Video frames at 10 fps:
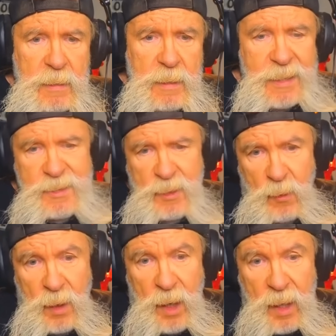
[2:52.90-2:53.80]
And you
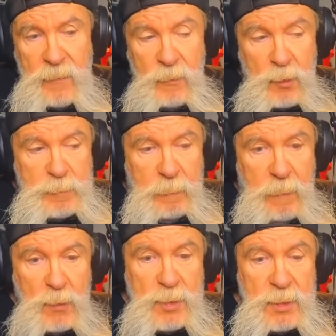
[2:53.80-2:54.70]
know, a lot of those
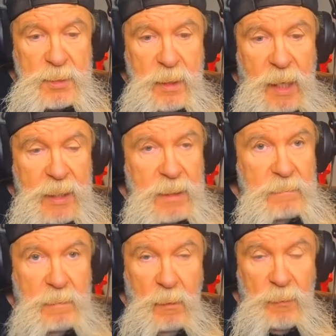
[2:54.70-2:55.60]
promotions, and I
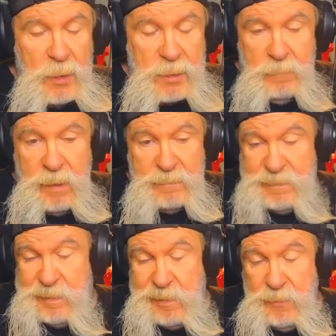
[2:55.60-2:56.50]
didn't know this about
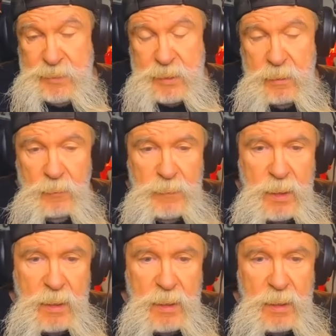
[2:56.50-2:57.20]
10 years ago,